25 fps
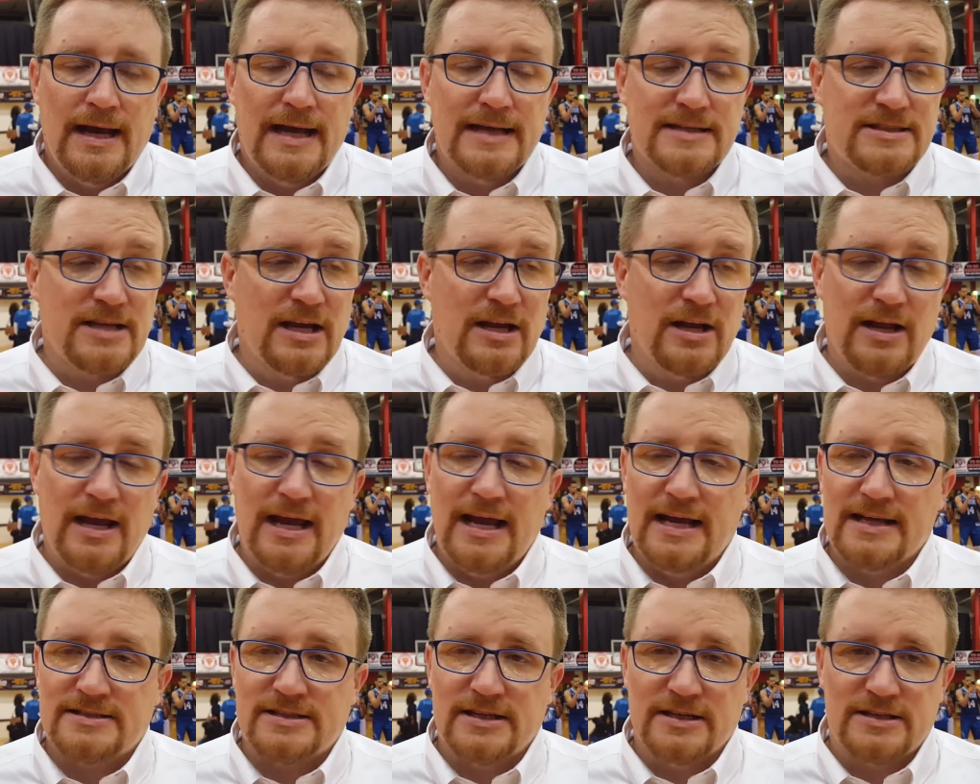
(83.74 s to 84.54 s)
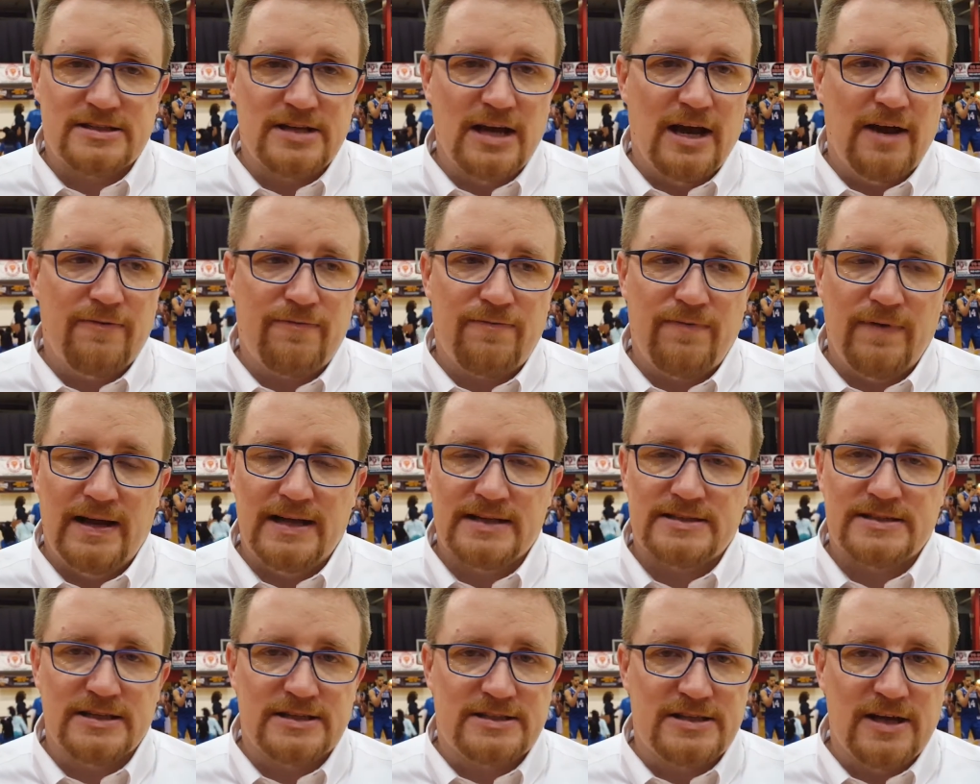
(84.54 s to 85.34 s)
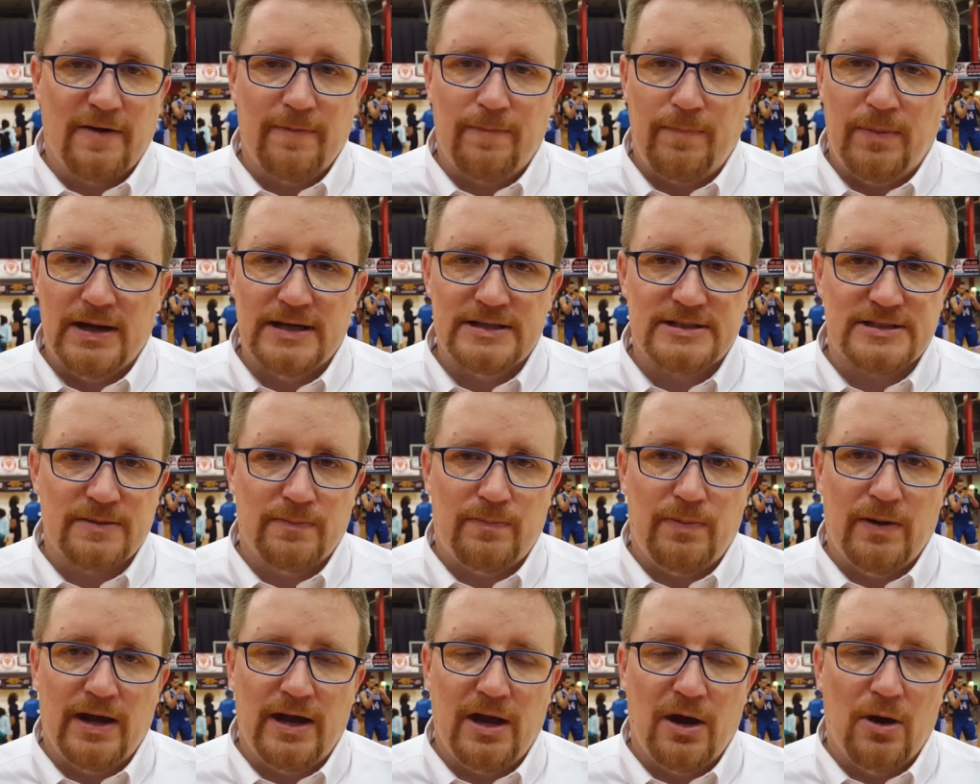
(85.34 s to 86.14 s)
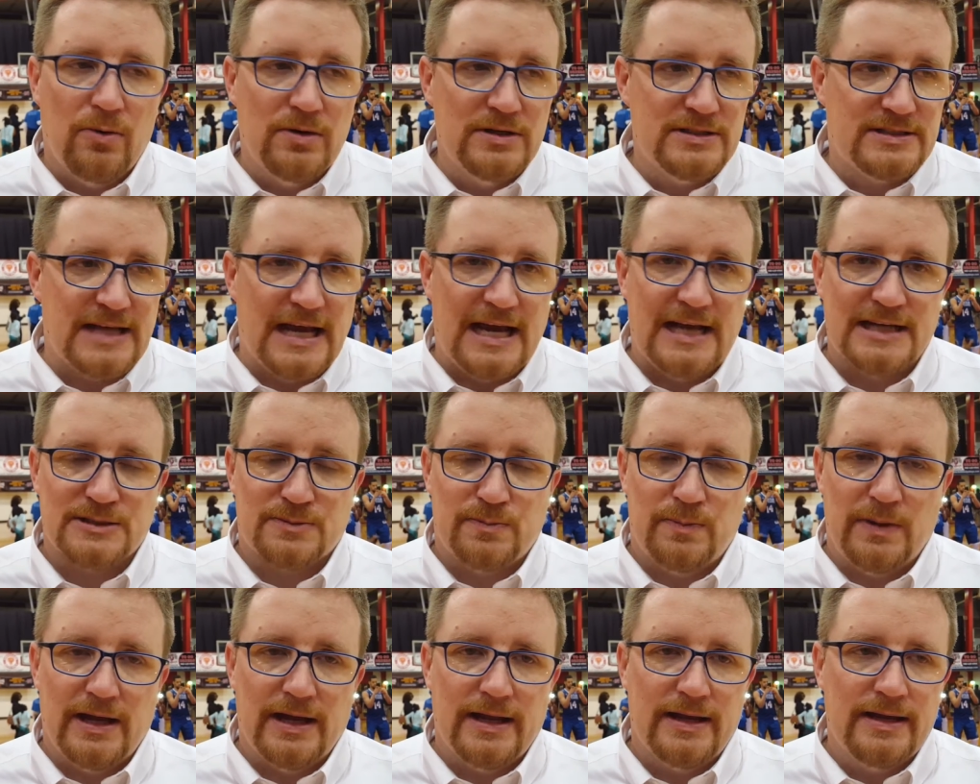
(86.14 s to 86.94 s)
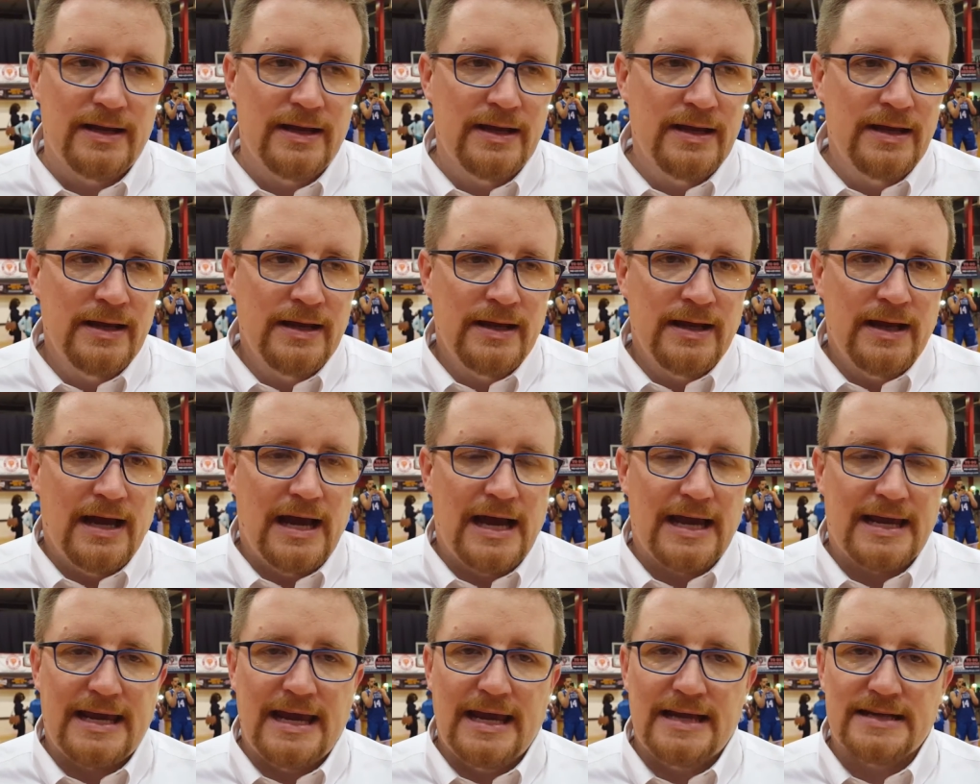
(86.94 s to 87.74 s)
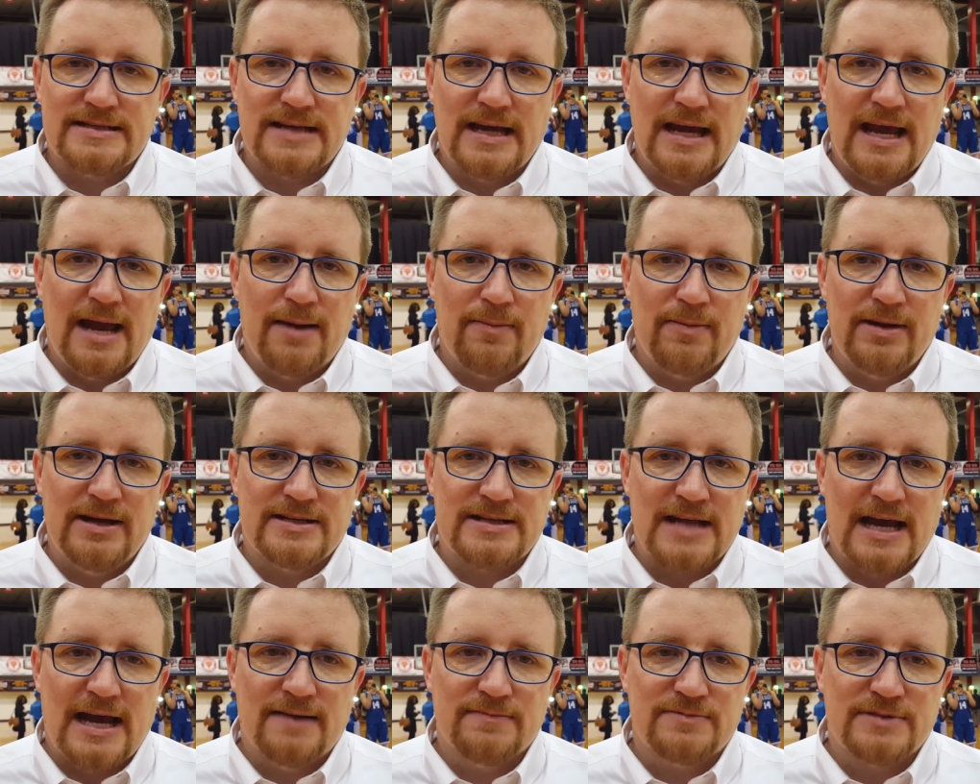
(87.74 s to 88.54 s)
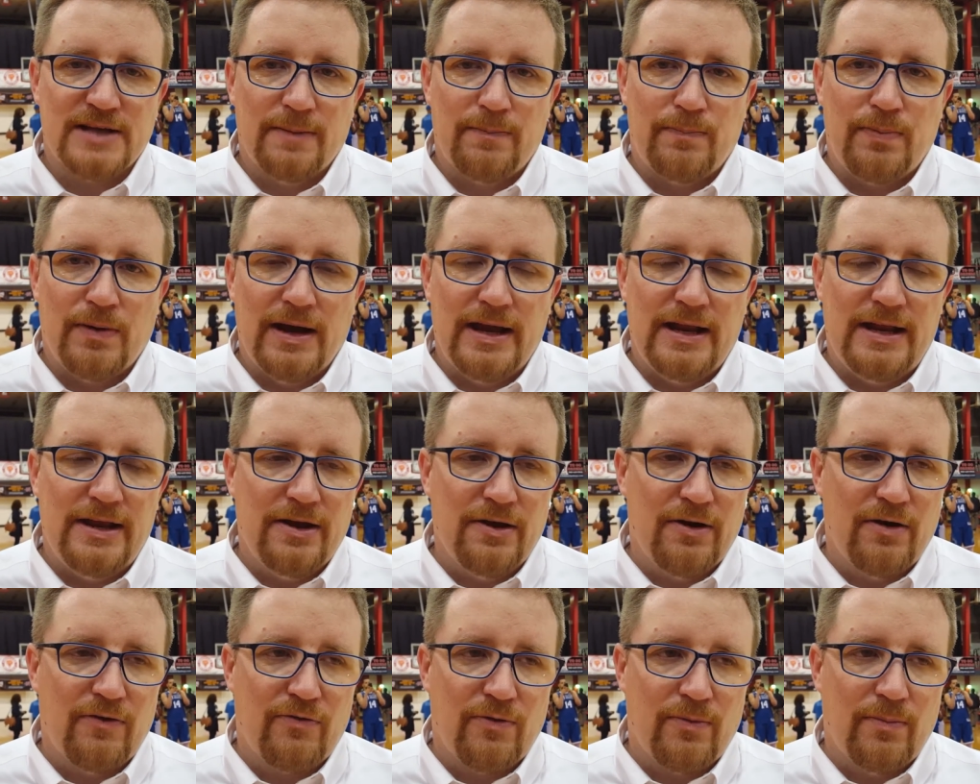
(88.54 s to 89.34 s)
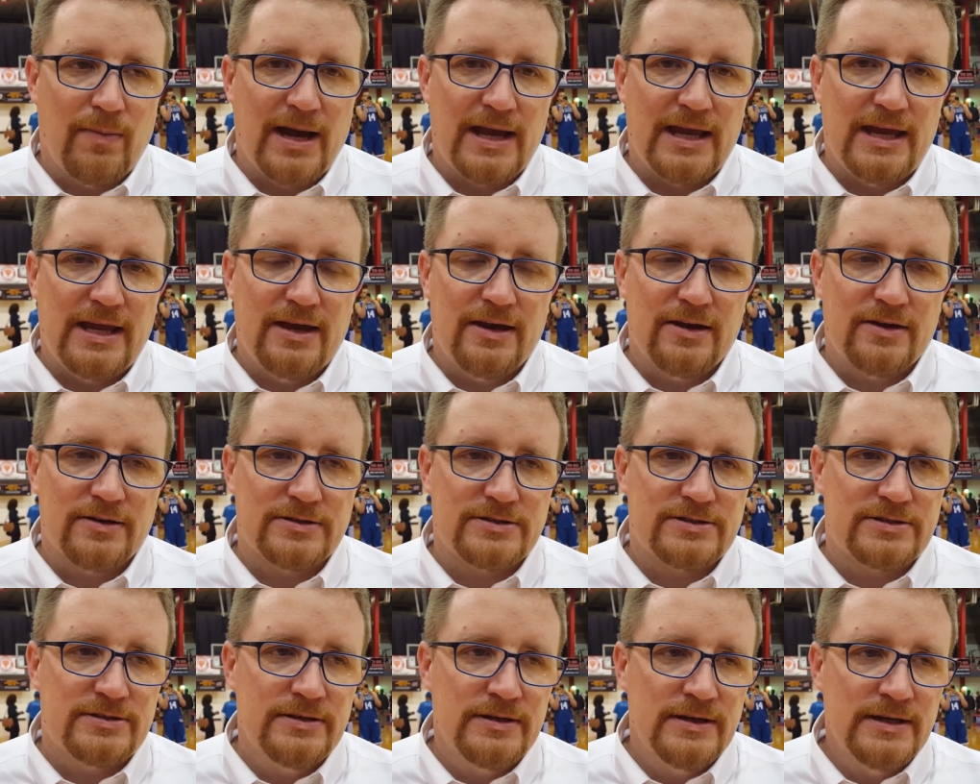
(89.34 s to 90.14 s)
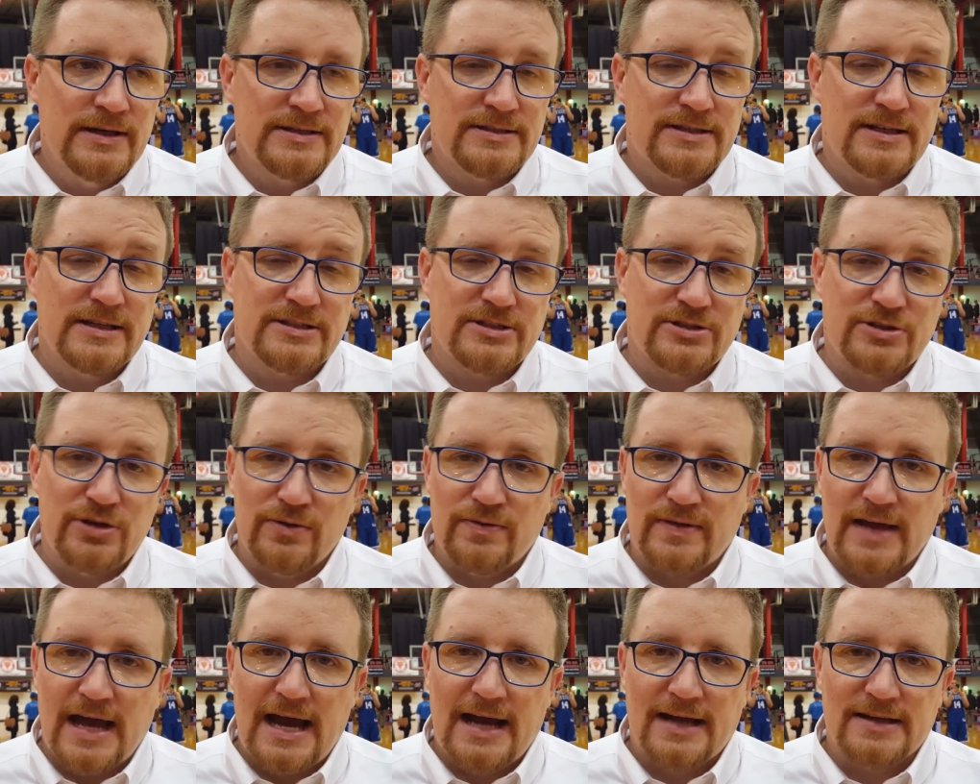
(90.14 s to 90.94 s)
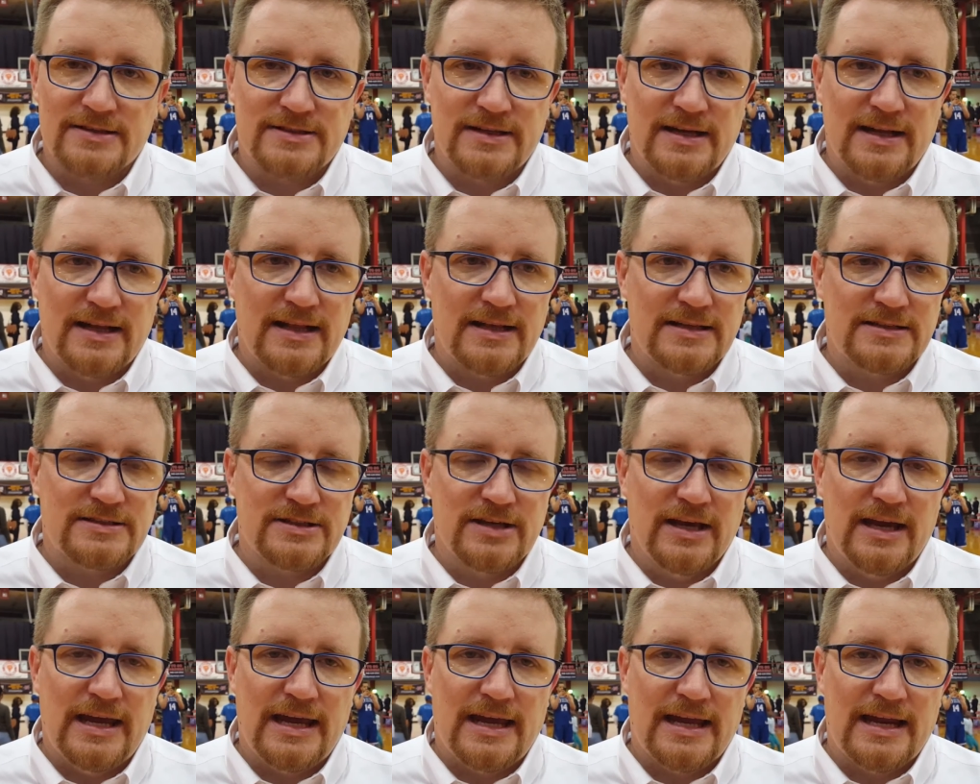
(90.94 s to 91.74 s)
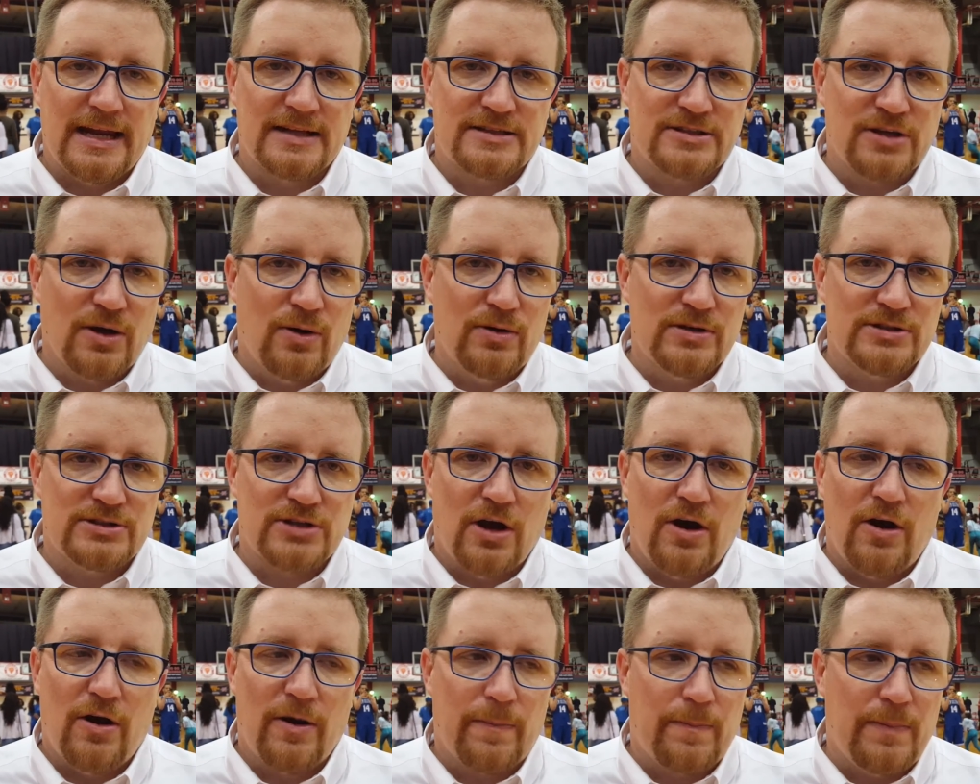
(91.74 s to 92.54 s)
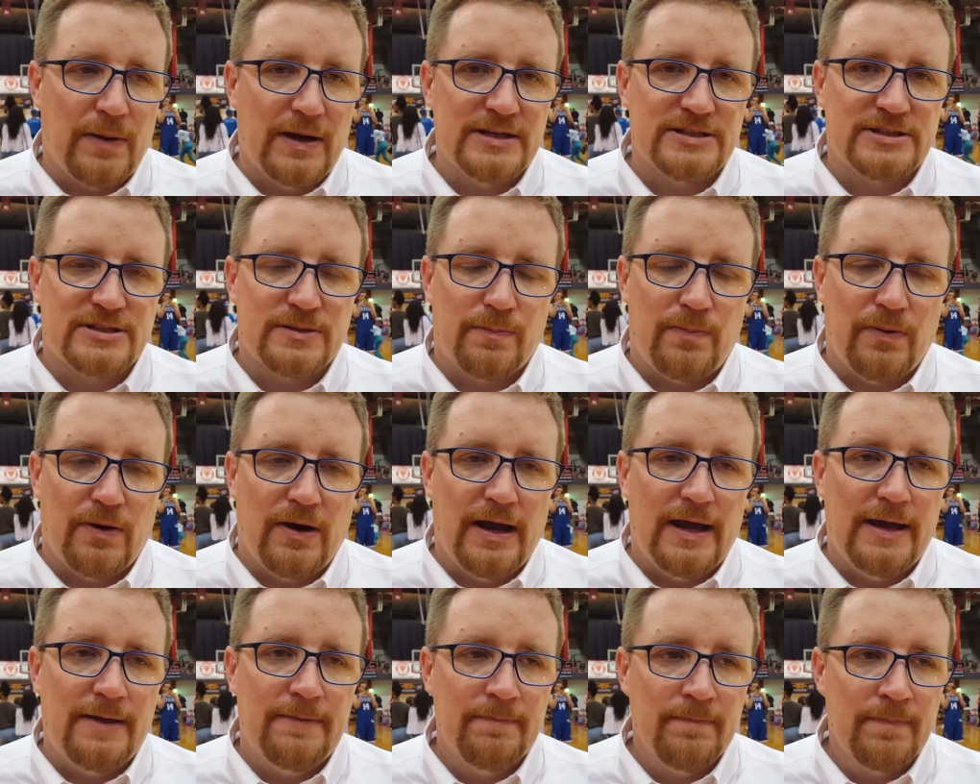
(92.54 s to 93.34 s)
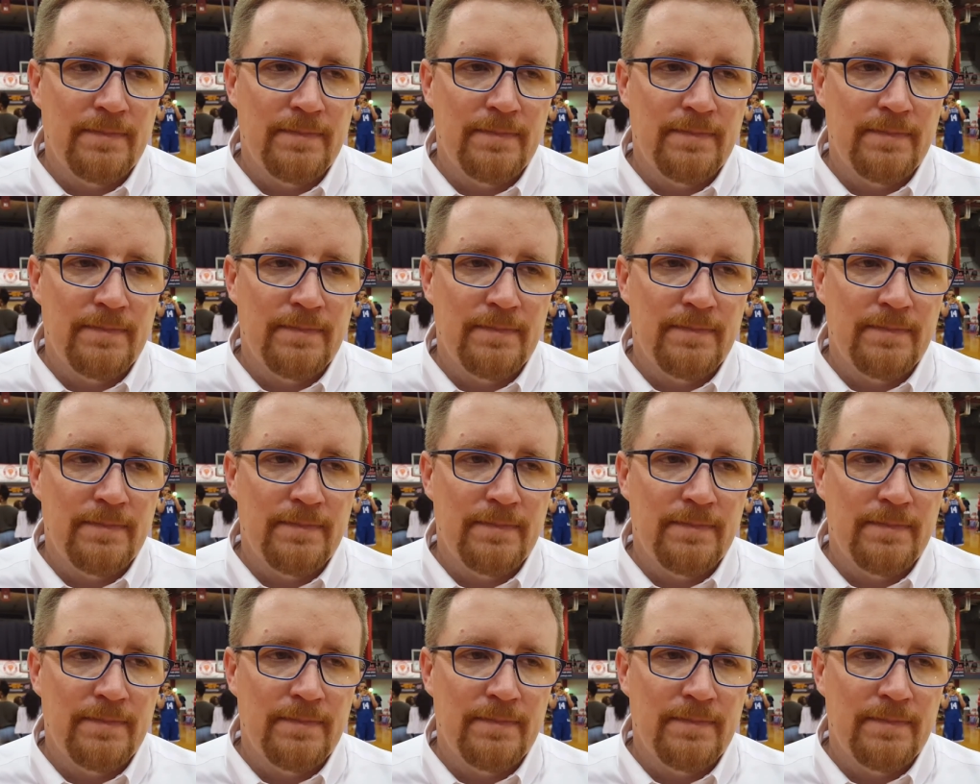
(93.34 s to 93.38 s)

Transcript: It's a tough place to play, always has been. I can't tell you how many times I've played here over my years since 2000 in this league, and it's always a hard place to play.